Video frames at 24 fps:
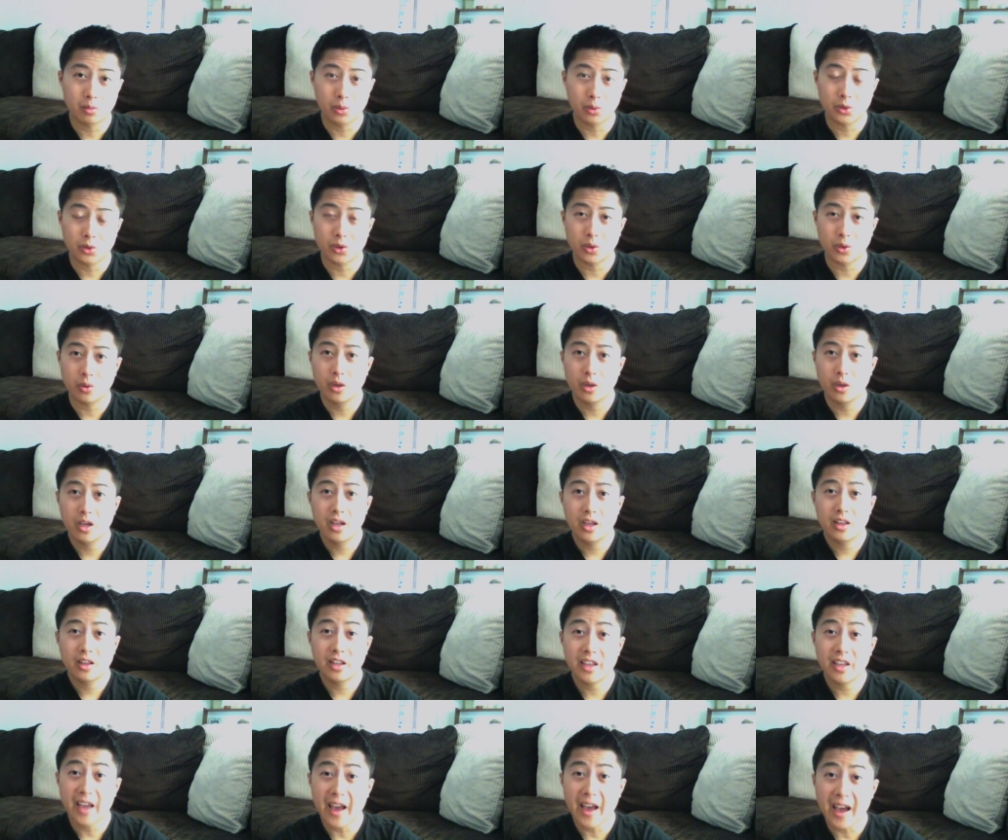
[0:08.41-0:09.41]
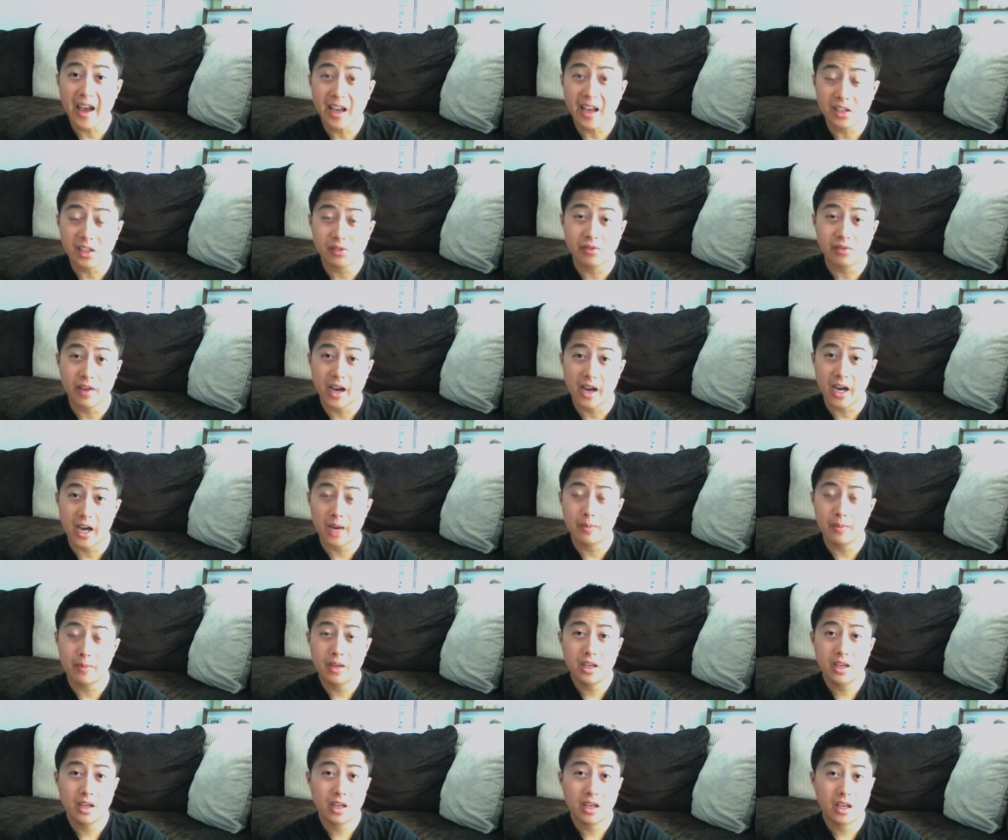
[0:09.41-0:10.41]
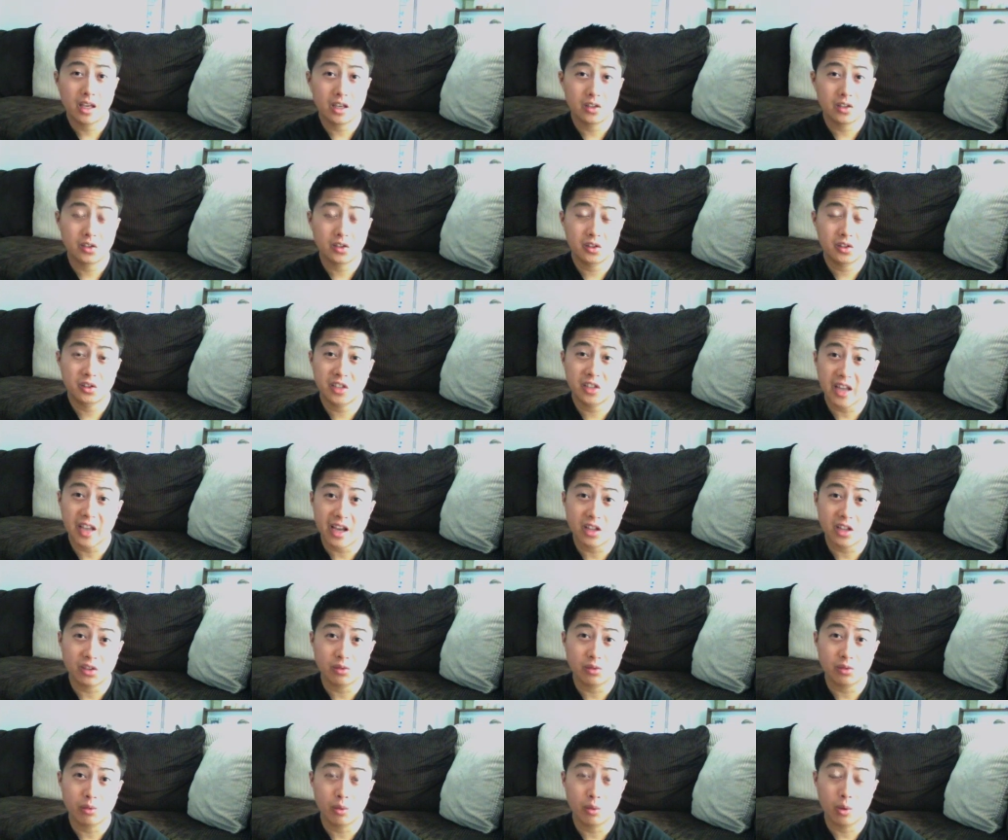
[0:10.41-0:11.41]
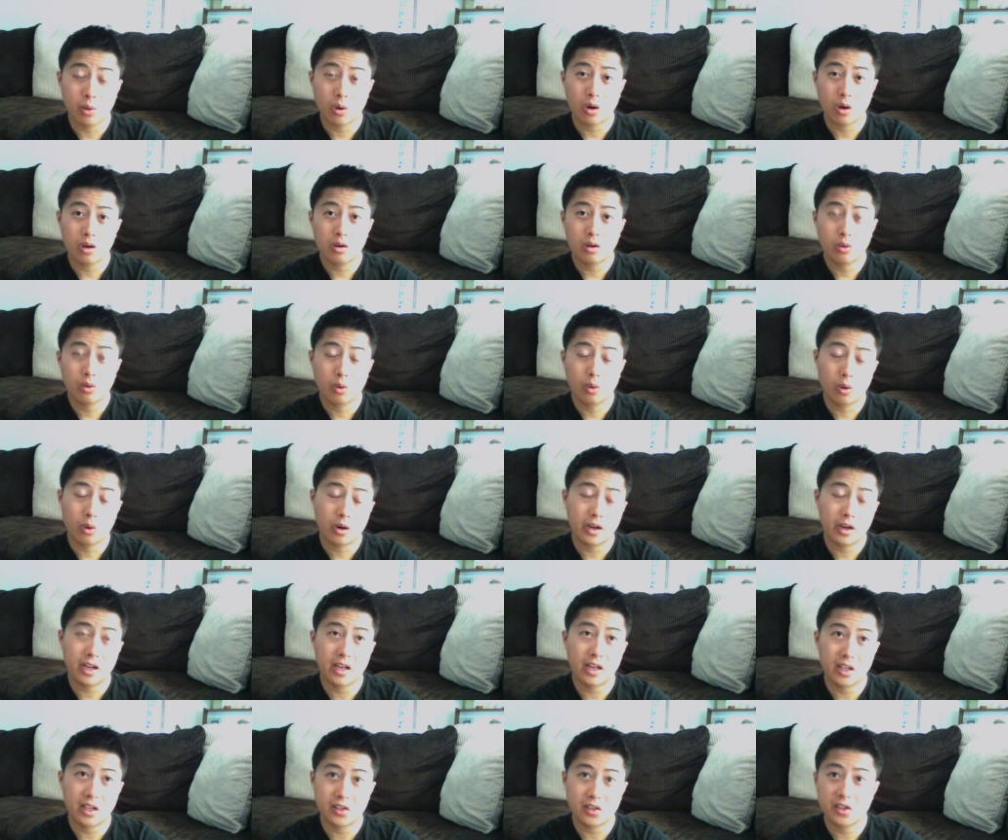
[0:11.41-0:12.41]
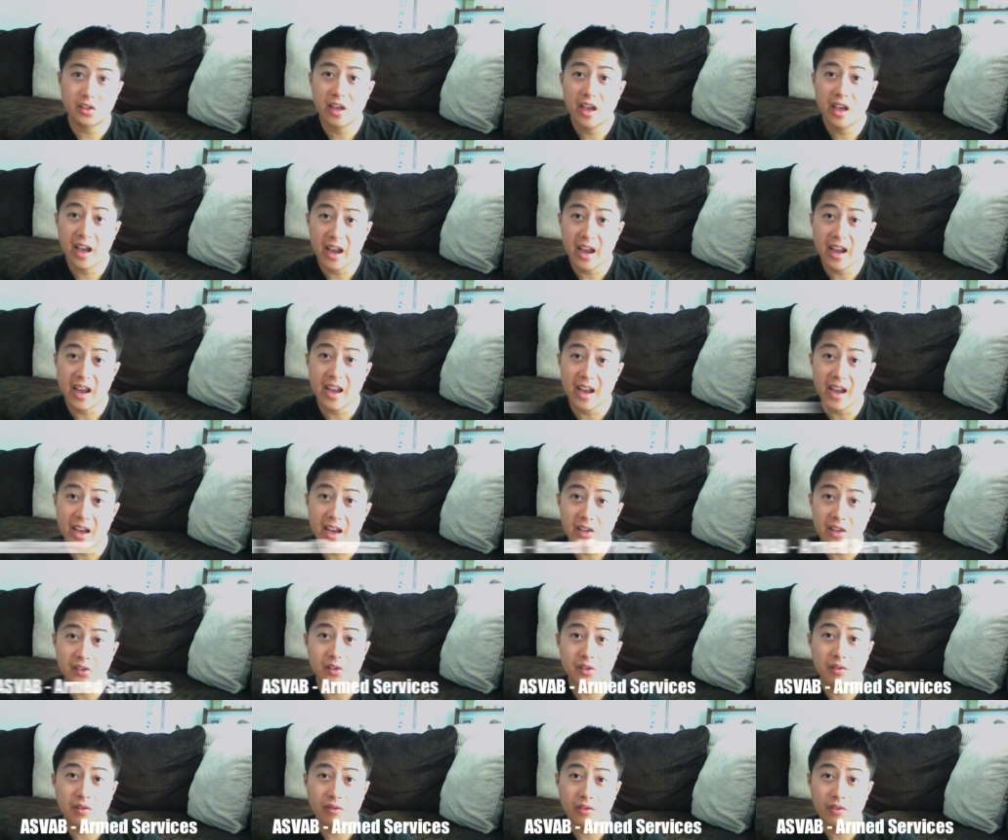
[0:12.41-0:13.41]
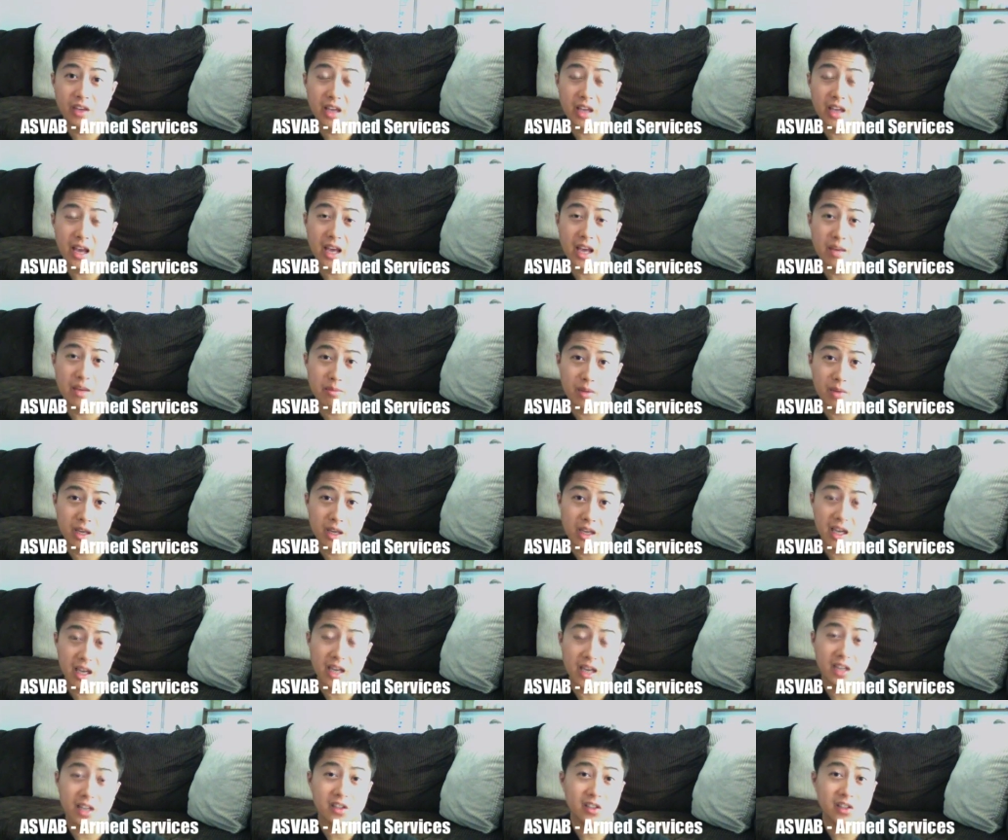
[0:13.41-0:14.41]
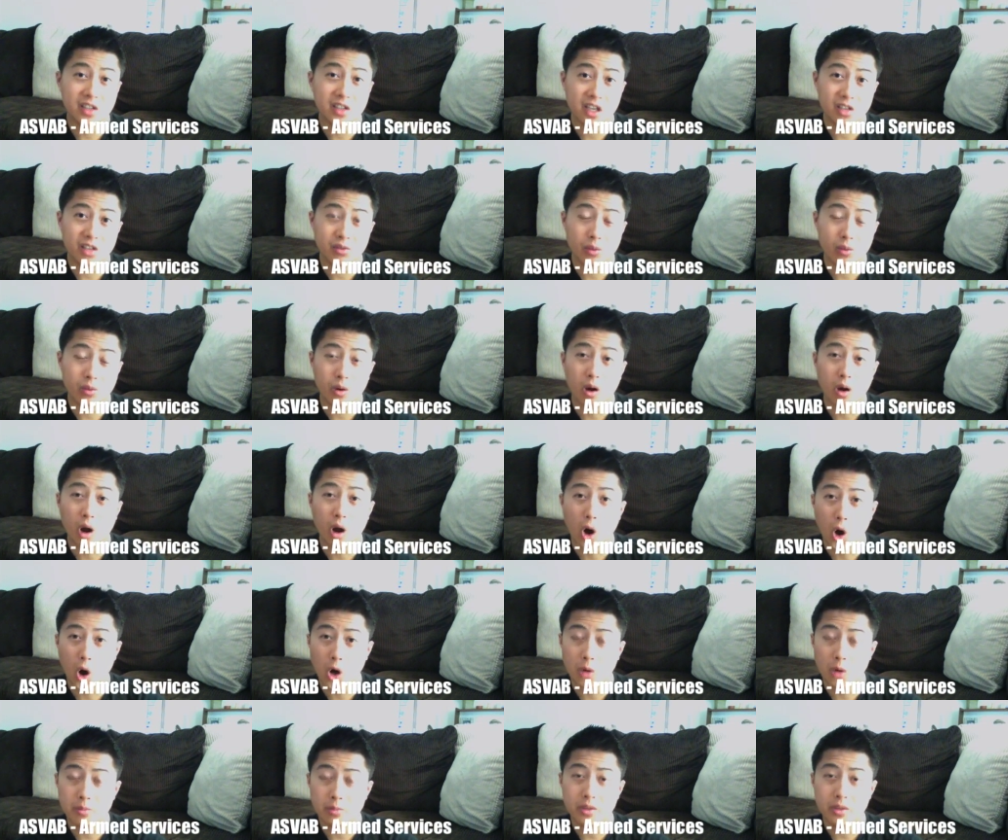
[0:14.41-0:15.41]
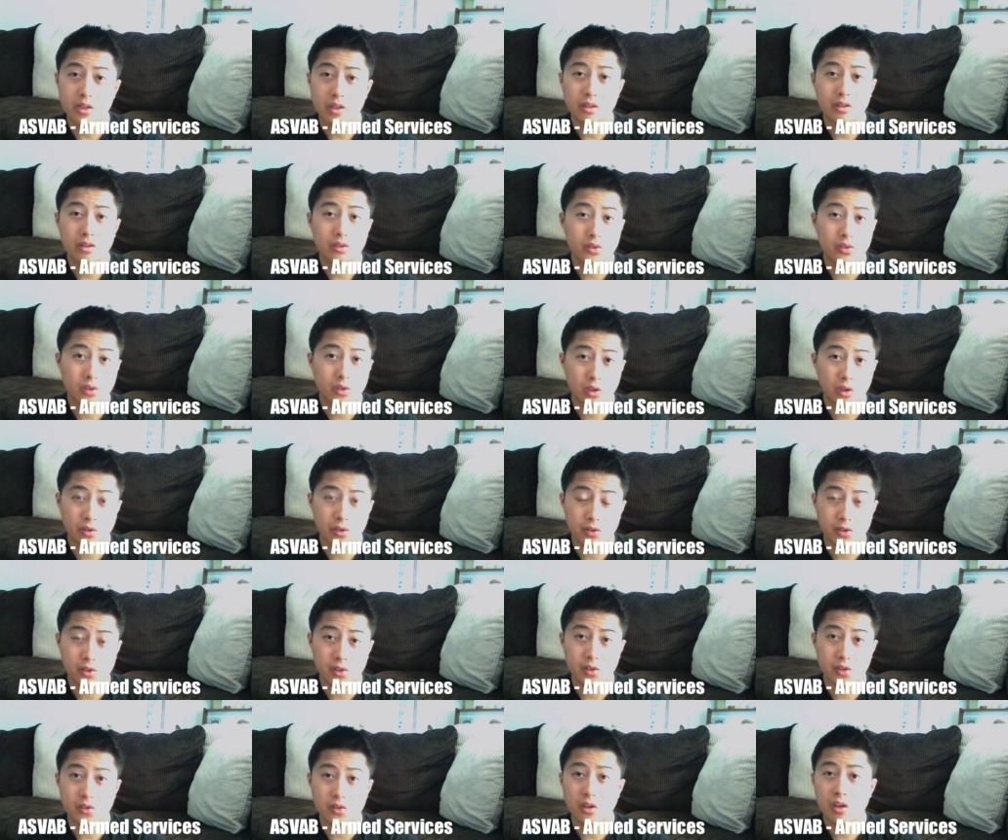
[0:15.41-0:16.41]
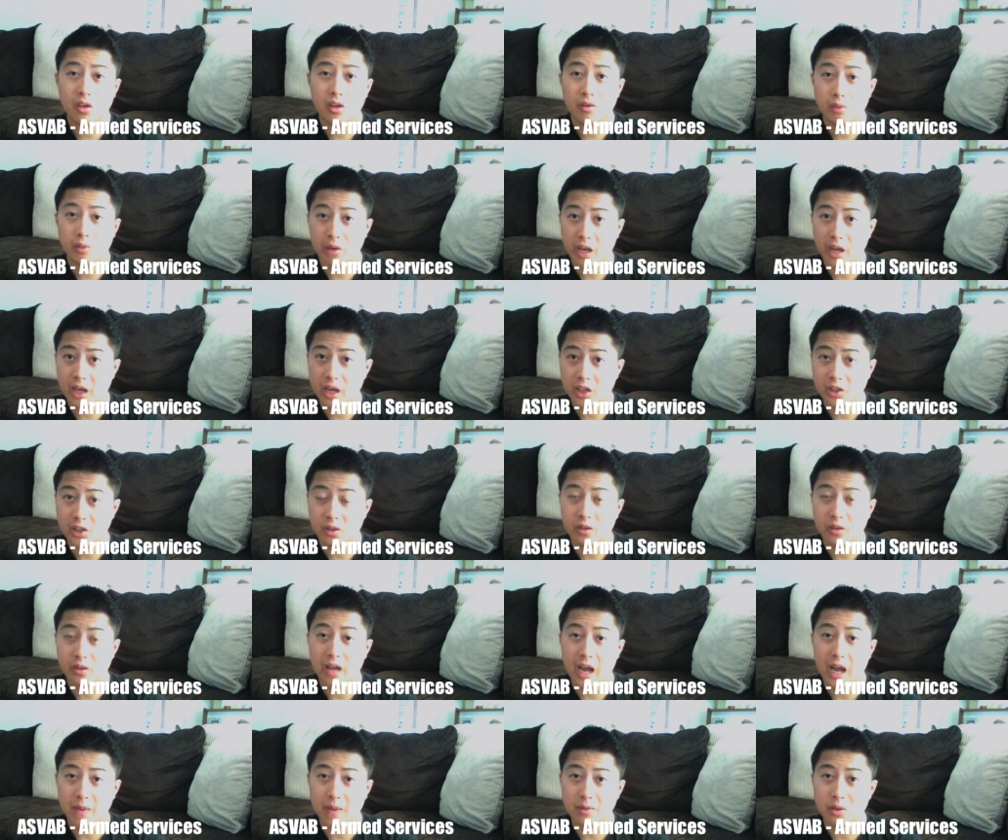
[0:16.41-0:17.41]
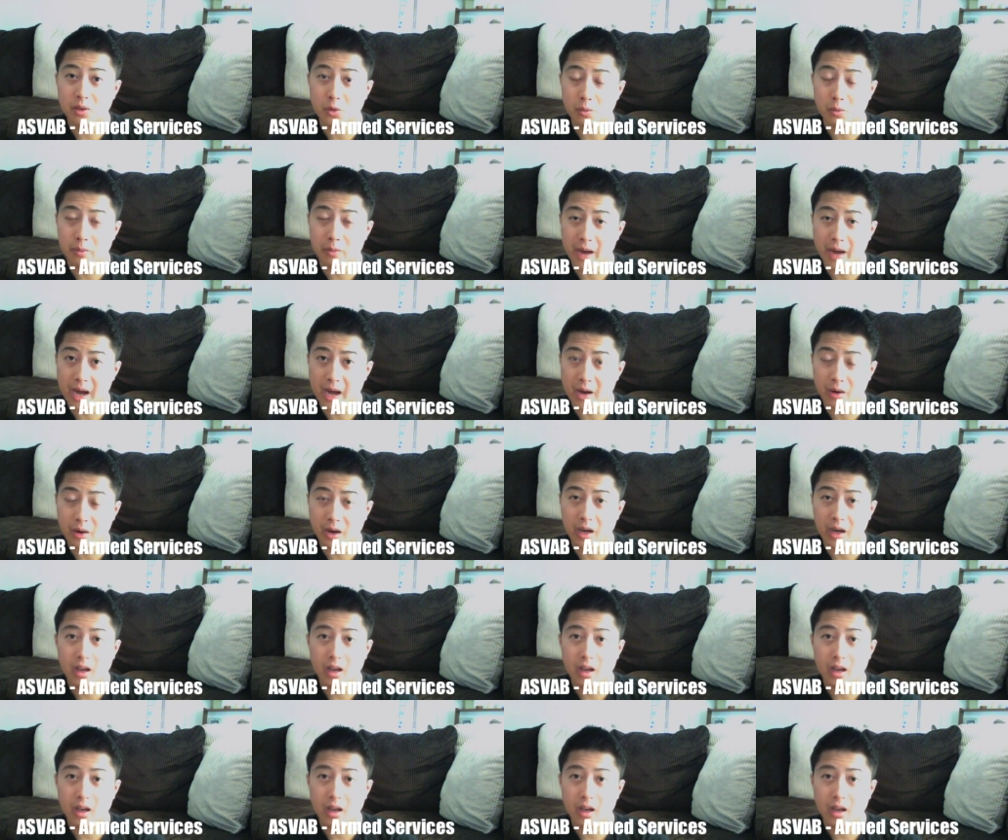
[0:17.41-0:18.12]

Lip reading: So the ASVAB stands for, or it is ASVAB, and it stands for Armed Services Vocational Aptitude Battery.